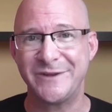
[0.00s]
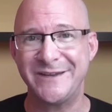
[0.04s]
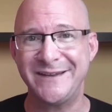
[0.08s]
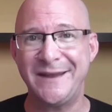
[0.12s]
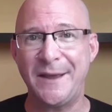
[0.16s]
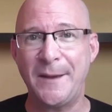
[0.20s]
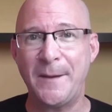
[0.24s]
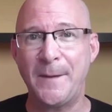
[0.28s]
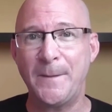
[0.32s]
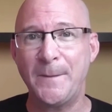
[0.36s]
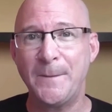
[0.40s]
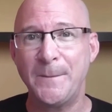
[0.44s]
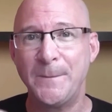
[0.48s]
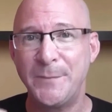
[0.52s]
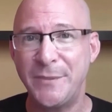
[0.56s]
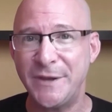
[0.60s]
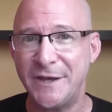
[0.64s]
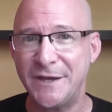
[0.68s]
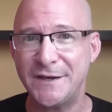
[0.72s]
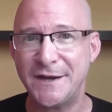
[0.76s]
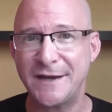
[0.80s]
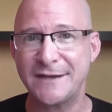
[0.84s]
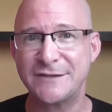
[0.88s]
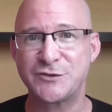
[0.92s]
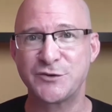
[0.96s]
bit,
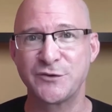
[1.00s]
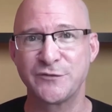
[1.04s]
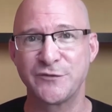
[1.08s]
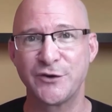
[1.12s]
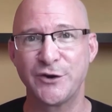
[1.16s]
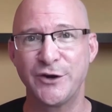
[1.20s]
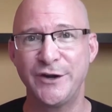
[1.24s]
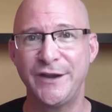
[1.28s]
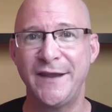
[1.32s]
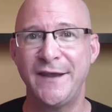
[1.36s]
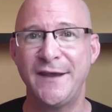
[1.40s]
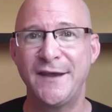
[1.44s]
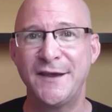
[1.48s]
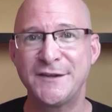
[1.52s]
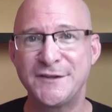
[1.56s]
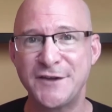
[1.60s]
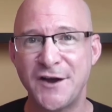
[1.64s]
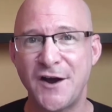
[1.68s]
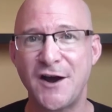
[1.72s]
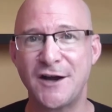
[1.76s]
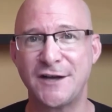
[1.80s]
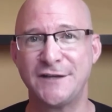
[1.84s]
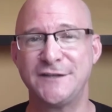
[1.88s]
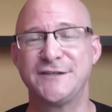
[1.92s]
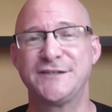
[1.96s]
be an extrovert,
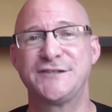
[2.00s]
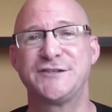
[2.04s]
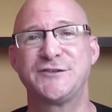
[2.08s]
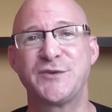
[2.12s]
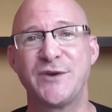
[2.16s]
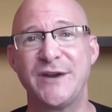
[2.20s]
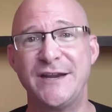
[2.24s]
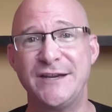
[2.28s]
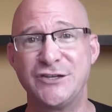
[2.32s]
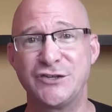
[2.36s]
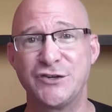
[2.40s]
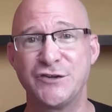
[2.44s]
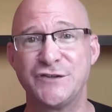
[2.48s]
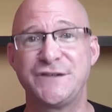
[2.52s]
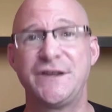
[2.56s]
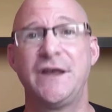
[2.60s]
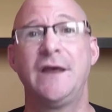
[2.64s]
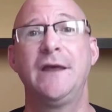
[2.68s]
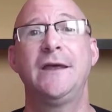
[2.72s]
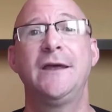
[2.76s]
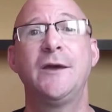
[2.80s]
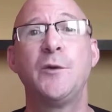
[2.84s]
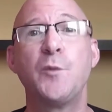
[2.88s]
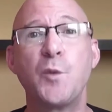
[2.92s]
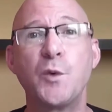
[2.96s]
talk to strangers.
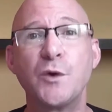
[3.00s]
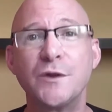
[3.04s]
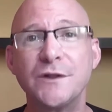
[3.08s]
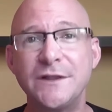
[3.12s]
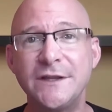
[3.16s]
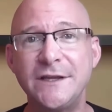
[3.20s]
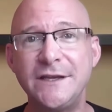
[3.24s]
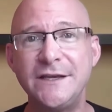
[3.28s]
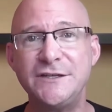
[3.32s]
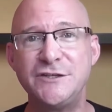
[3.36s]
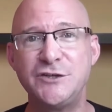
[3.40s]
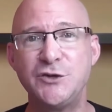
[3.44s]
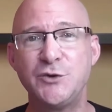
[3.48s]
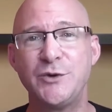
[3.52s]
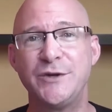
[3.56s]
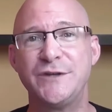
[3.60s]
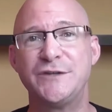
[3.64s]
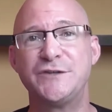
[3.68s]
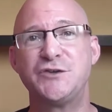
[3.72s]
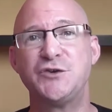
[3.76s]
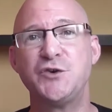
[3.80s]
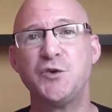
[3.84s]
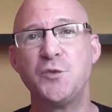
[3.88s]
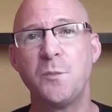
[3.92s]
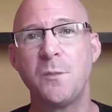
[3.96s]
It will lead you
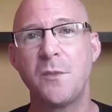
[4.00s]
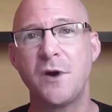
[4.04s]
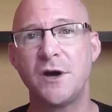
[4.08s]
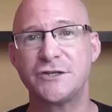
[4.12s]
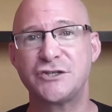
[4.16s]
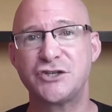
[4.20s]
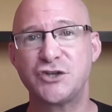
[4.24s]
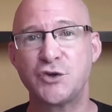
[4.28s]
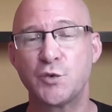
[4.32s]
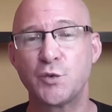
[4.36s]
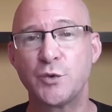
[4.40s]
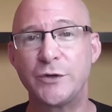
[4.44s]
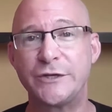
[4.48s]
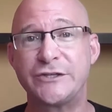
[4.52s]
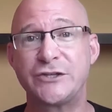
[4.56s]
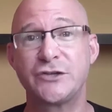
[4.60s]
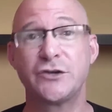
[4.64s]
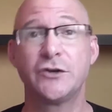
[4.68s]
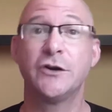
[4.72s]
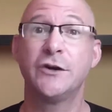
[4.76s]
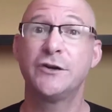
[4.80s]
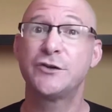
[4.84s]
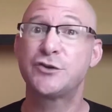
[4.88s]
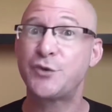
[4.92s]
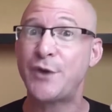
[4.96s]
into much
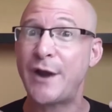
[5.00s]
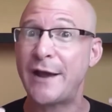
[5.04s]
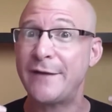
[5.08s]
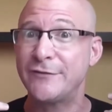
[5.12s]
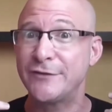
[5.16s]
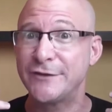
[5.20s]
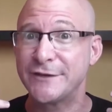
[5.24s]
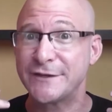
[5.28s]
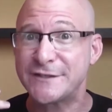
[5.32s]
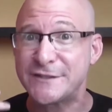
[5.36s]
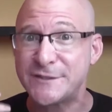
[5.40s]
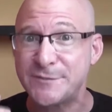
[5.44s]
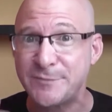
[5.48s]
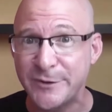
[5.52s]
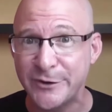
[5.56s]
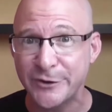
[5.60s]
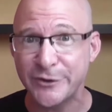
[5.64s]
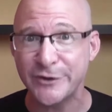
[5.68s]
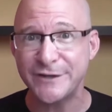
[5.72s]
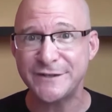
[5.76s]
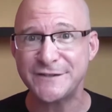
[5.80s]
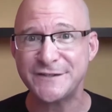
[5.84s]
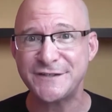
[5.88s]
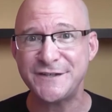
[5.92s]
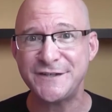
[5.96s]
richer travel
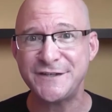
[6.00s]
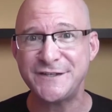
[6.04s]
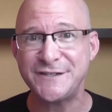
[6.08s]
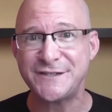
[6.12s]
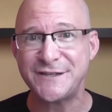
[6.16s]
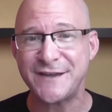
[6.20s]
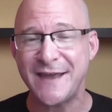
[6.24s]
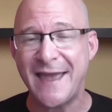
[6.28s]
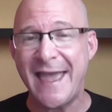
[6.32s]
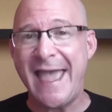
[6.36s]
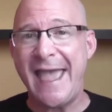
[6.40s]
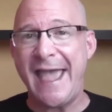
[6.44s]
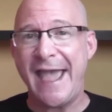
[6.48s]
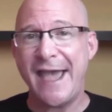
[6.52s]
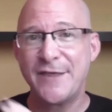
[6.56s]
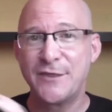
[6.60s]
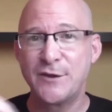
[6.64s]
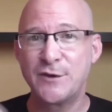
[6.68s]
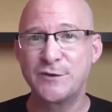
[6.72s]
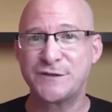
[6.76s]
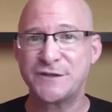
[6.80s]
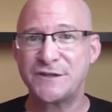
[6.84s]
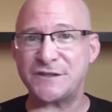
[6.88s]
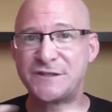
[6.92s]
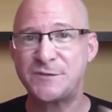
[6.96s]
experiences,
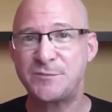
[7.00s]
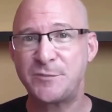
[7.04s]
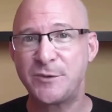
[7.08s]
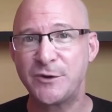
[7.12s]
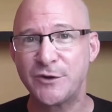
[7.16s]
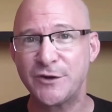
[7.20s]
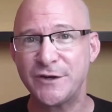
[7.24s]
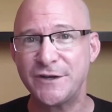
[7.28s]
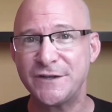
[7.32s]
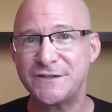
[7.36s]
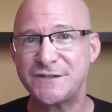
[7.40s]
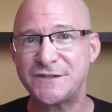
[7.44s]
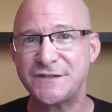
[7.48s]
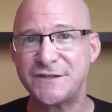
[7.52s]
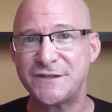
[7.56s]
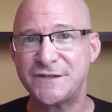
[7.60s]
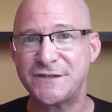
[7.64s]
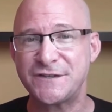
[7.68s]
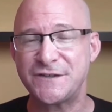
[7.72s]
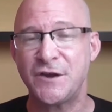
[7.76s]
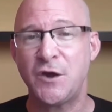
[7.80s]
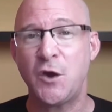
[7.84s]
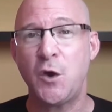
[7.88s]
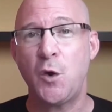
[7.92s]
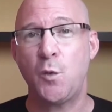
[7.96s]
and those
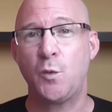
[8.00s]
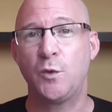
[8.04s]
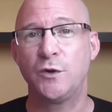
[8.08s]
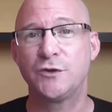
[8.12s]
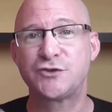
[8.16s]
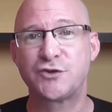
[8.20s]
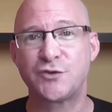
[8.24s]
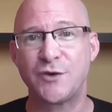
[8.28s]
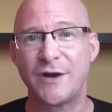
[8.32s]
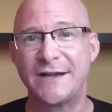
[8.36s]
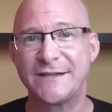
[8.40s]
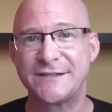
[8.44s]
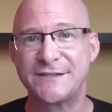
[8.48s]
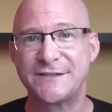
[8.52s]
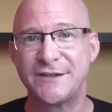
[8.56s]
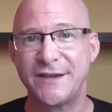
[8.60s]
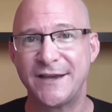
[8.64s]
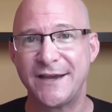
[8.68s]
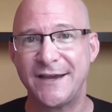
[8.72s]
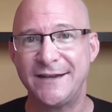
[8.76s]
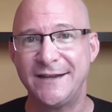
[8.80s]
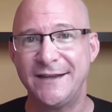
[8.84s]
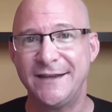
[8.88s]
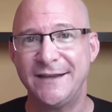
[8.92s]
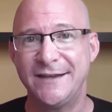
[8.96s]
experiences will
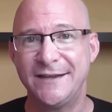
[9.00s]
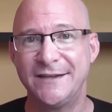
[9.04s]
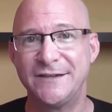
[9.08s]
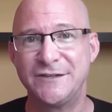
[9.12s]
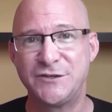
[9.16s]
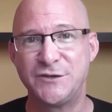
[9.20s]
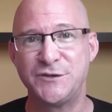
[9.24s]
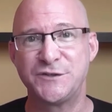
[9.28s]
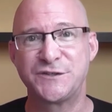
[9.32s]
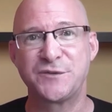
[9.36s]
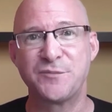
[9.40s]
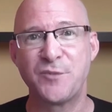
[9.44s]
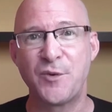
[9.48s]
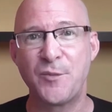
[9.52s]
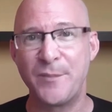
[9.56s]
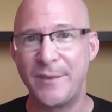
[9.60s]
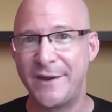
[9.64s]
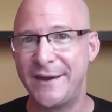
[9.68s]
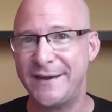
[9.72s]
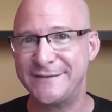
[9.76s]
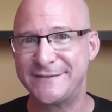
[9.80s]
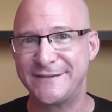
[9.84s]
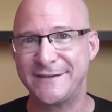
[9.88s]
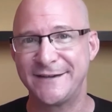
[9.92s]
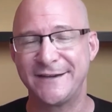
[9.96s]
translate into some
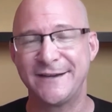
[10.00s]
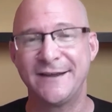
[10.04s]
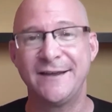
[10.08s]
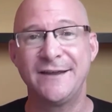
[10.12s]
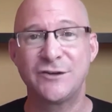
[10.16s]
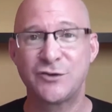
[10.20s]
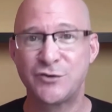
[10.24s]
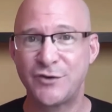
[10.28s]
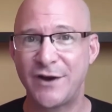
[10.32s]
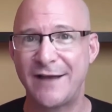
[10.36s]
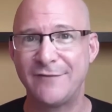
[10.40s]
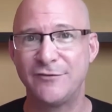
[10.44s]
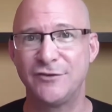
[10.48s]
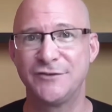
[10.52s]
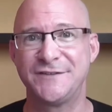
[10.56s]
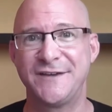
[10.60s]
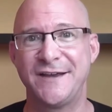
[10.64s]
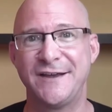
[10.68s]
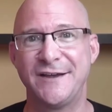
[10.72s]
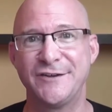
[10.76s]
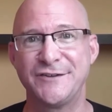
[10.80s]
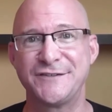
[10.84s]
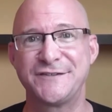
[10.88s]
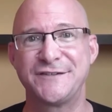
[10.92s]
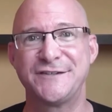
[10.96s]
amazing travel
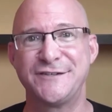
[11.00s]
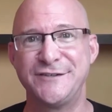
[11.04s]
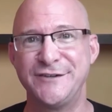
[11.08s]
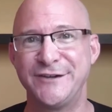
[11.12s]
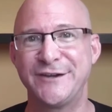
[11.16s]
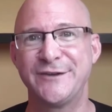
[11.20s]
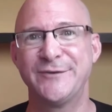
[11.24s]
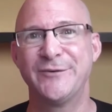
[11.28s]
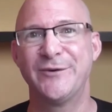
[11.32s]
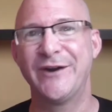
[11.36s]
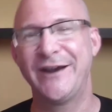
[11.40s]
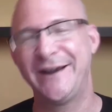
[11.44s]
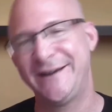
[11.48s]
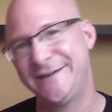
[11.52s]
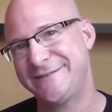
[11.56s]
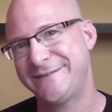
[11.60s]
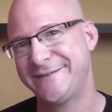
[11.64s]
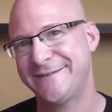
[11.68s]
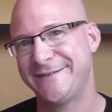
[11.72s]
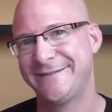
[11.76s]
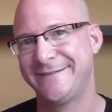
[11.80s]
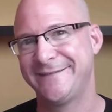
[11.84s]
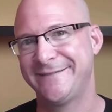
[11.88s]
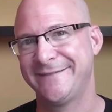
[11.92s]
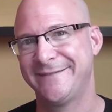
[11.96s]
tales that you can
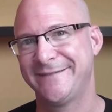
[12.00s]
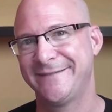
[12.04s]
write.